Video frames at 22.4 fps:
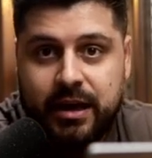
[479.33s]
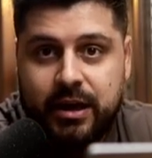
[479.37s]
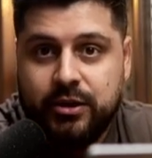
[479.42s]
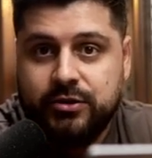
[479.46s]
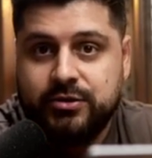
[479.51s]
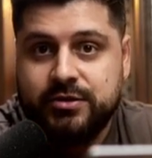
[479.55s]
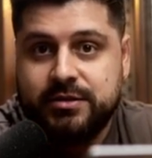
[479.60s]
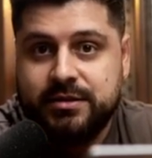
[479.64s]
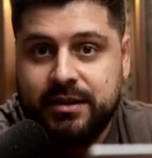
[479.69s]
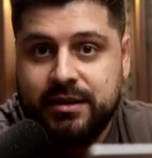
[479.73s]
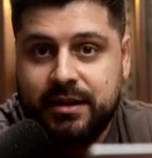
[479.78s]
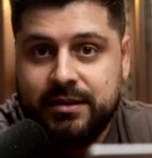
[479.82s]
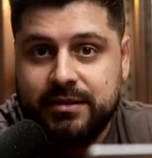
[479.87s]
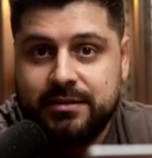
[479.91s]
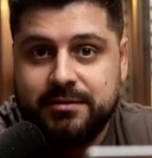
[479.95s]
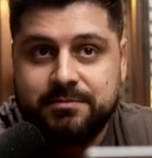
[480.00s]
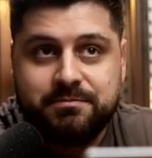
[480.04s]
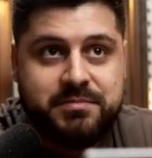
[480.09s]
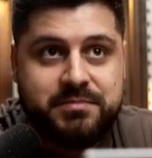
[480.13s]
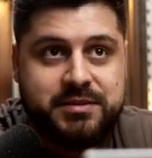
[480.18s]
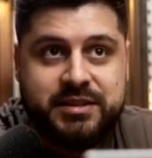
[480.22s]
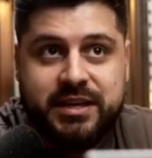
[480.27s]
You just need
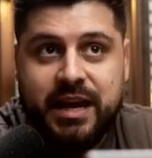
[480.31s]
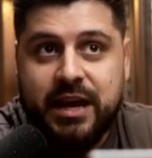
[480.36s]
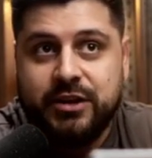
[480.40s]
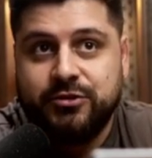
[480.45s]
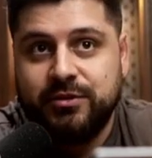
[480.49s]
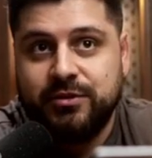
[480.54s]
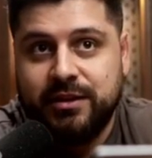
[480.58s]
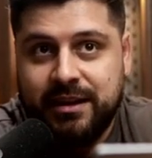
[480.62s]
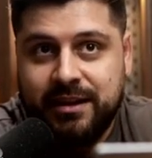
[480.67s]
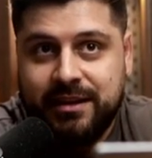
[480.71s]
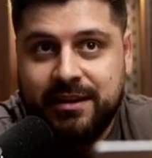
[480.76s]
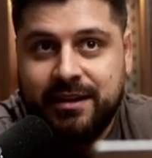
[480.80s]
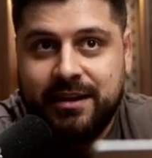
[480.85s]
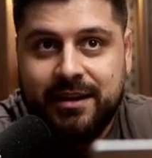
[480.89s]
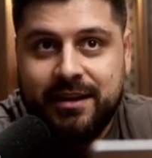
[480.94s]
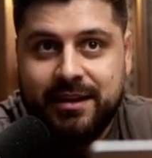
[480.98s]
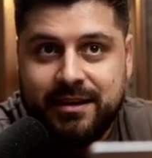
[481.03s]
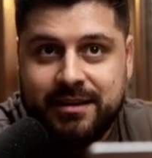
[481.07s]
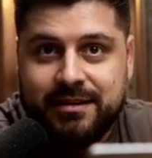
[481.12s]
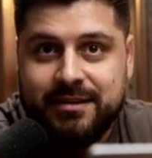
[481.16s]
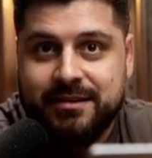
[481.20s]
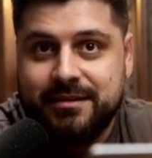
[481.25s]
a scheduling
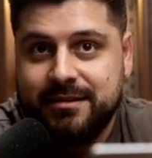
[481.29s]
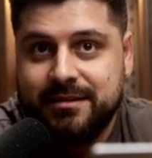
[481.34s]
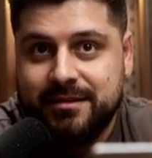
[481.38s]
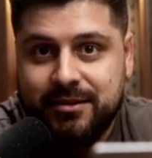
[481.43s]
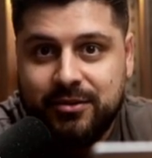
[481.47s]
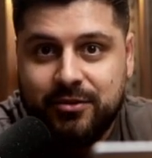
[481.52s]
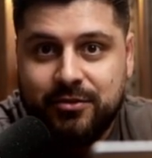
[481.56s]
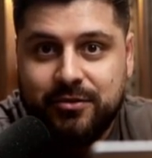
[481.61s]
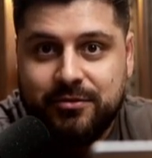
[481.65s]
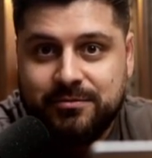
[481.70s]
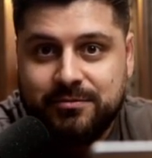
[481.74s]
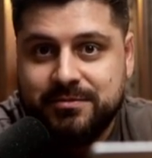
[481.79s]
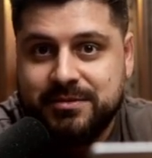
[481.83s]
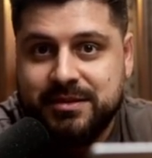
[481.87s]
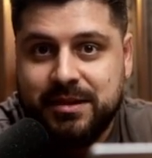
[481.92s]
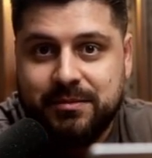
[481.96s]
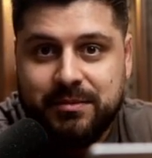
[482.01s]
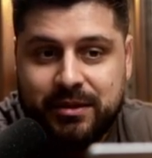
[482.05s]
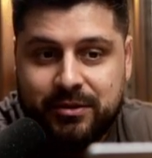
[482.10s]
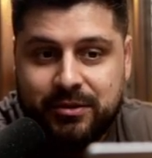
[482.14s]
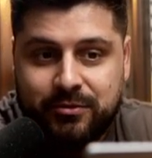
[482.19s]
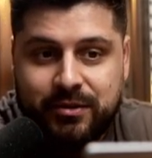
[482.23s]
link and, you know,
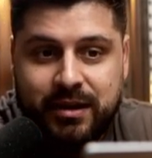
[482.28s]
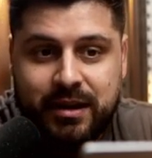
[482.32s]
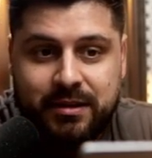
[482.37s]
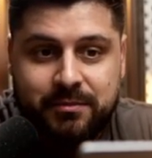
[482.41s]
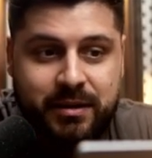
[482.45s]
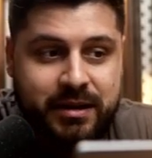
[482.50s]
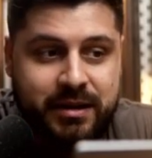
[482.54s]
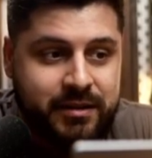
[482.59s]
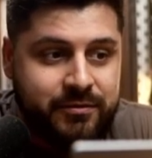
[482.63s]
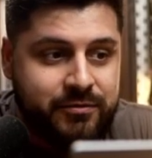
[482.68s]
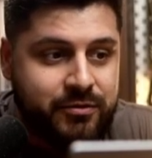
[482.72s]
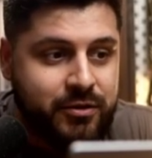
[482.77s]
something to get money